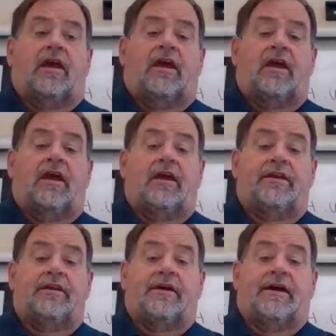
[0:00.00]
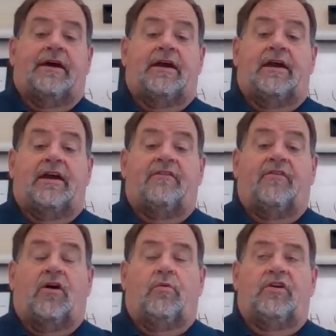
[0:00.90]
And I
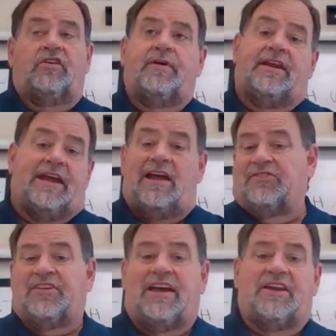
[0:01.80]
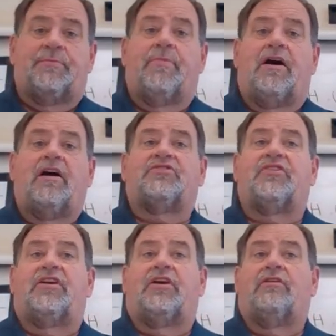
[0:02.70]
have always been an outside the
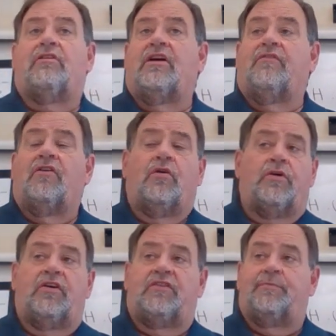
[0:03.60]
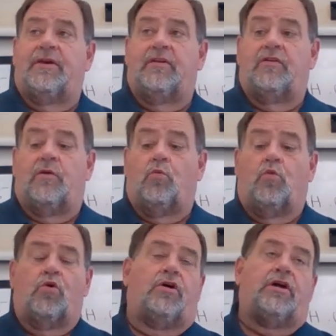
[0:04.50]
box thinker. I've always been the
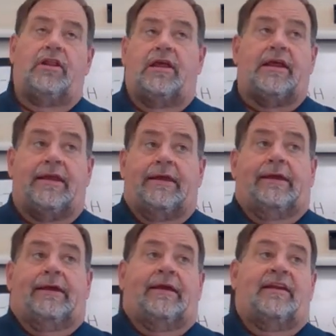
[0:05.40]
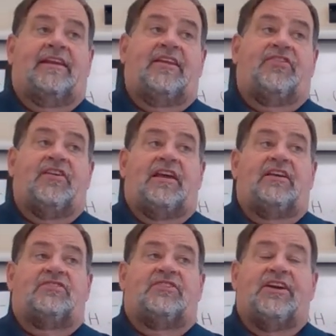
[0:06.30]
one that did
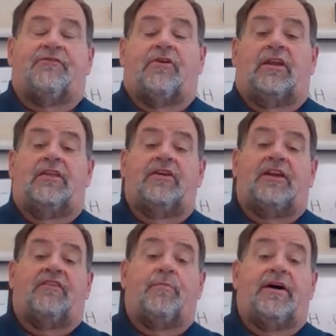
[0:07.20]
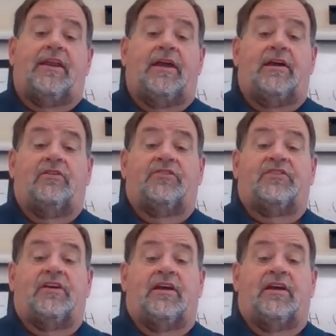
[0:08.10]
things differently than everybody else.